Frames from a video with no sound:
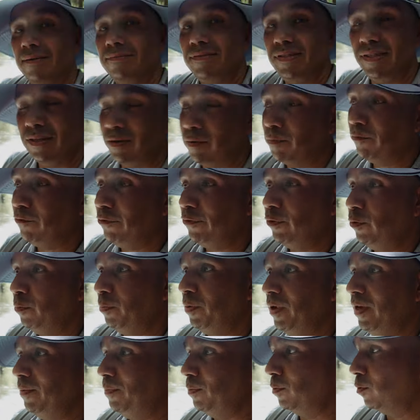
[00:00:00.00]
seen a few
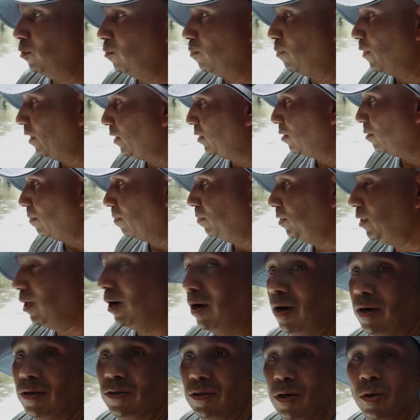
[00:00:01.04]
people bring their
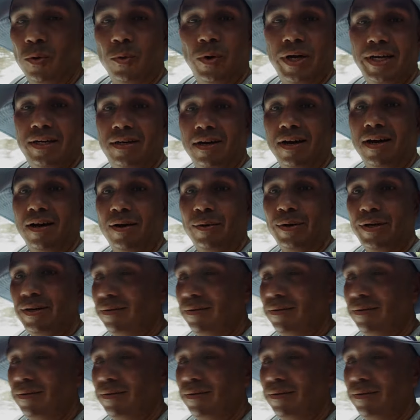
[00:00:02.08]
dogs all the way down